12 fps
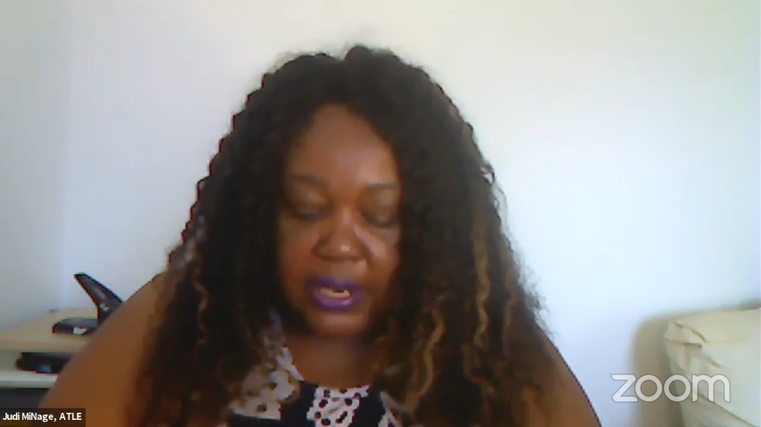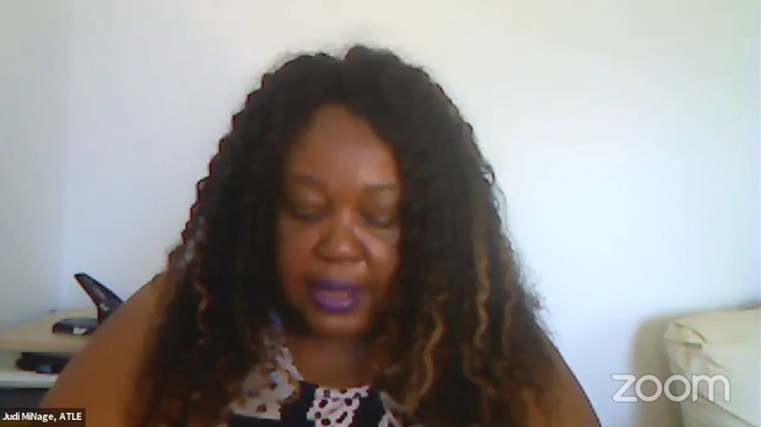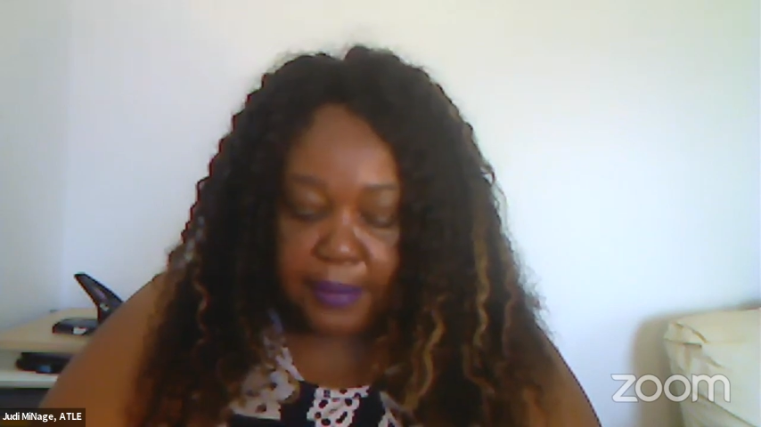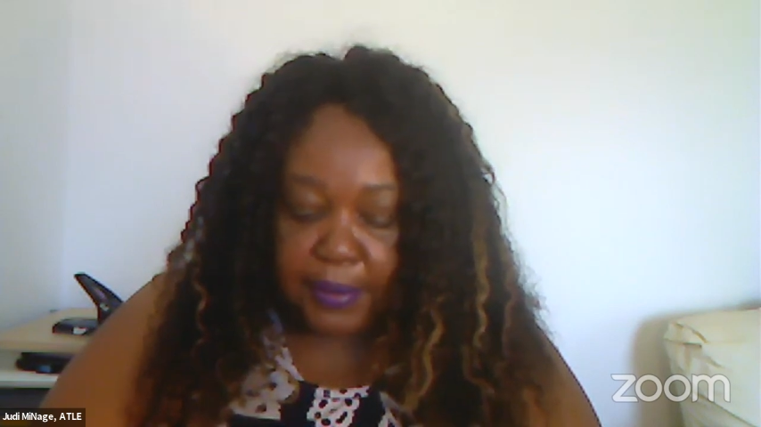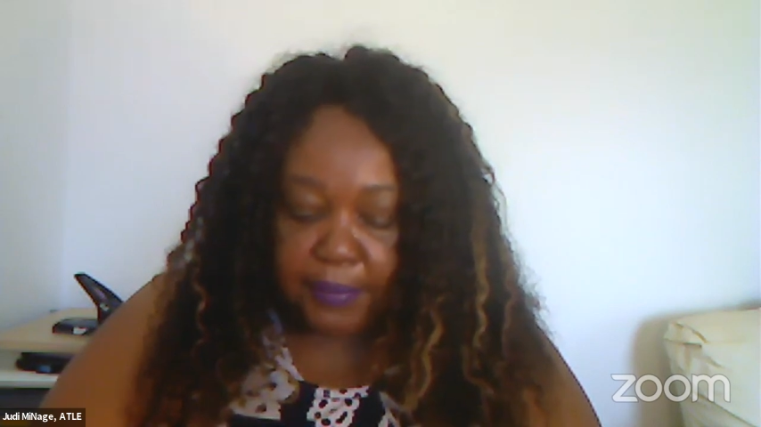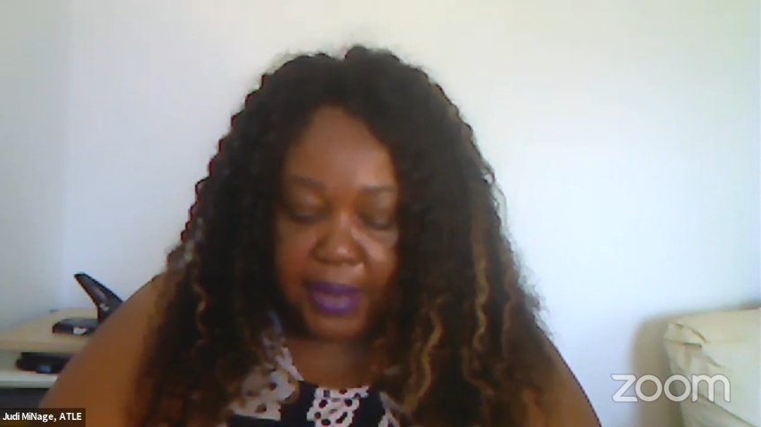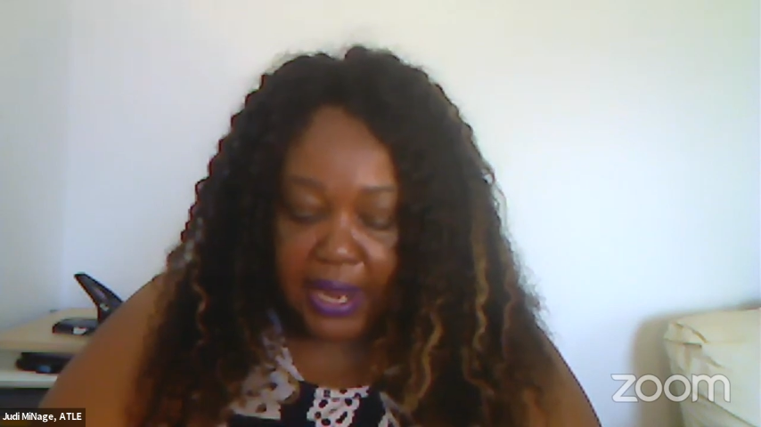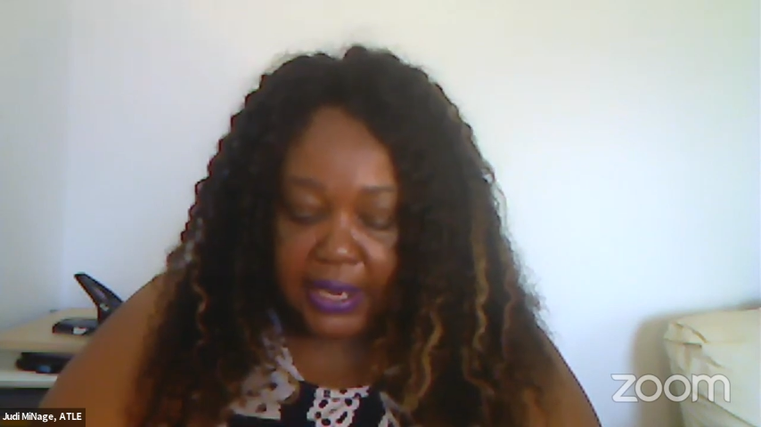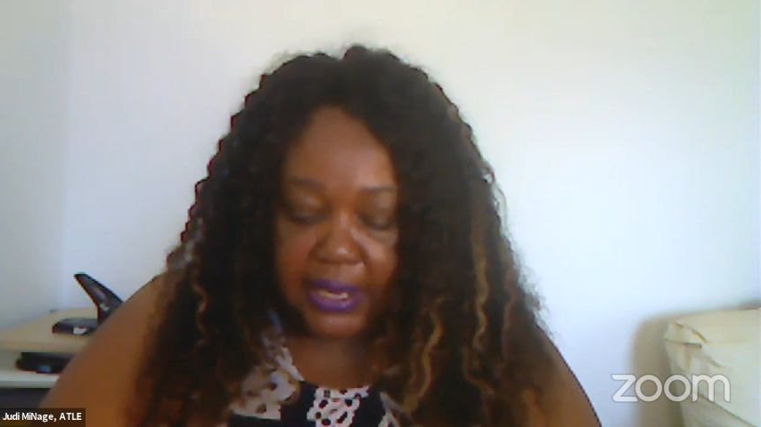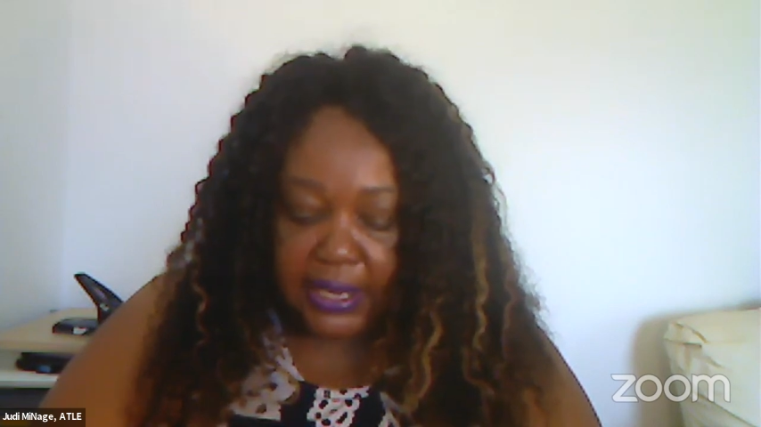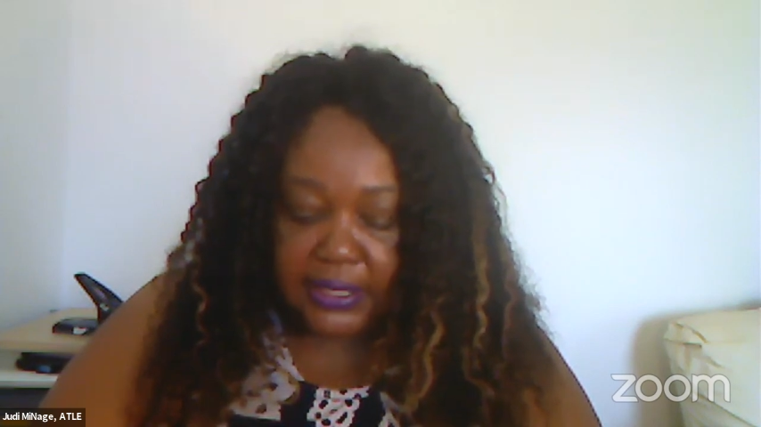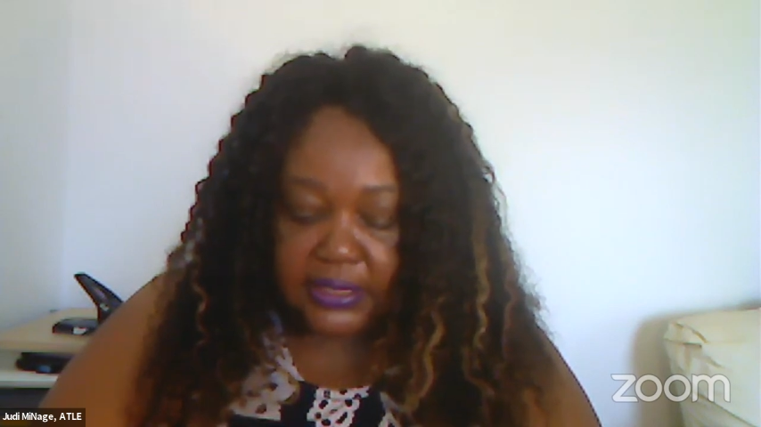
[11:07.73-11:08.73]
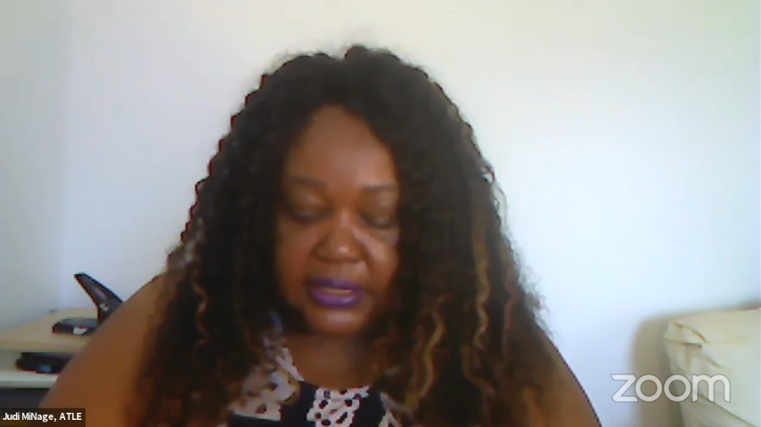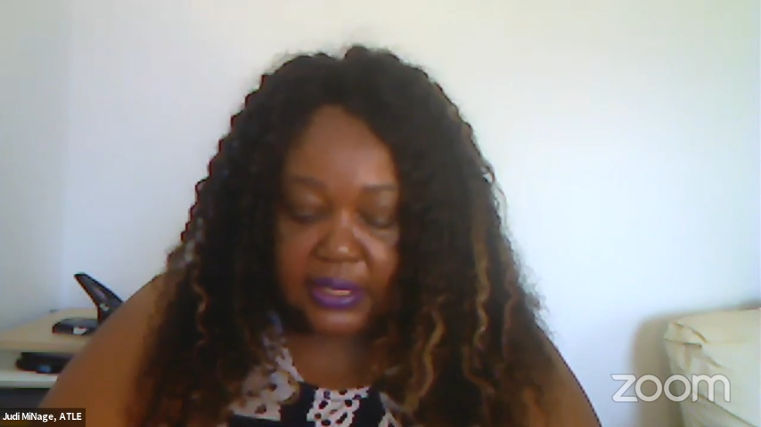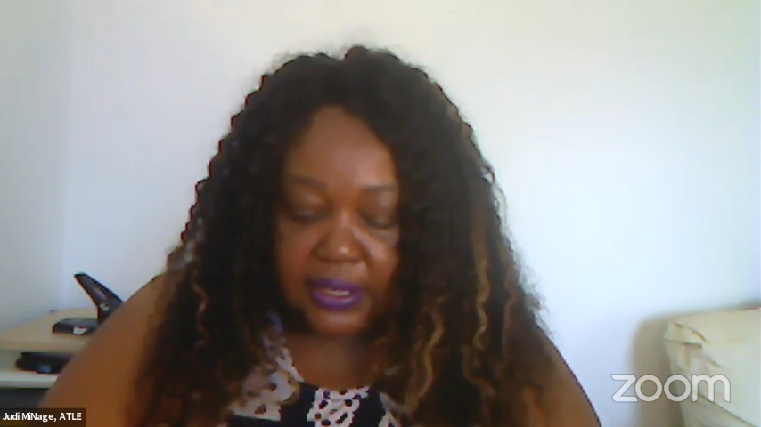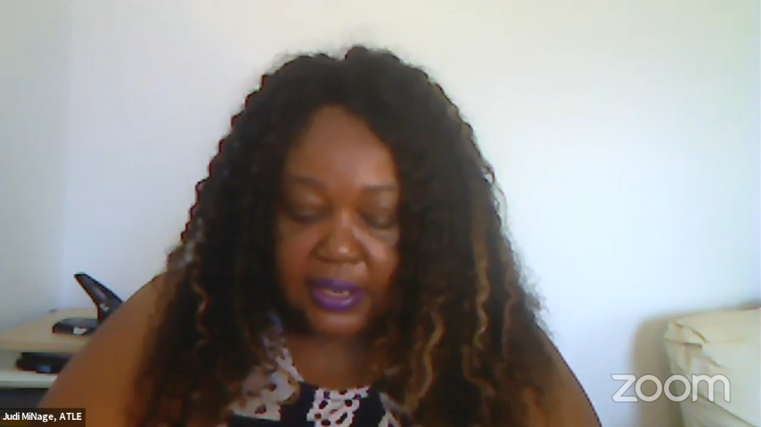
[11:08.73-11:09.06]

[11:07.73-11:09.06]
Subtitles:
labor markets,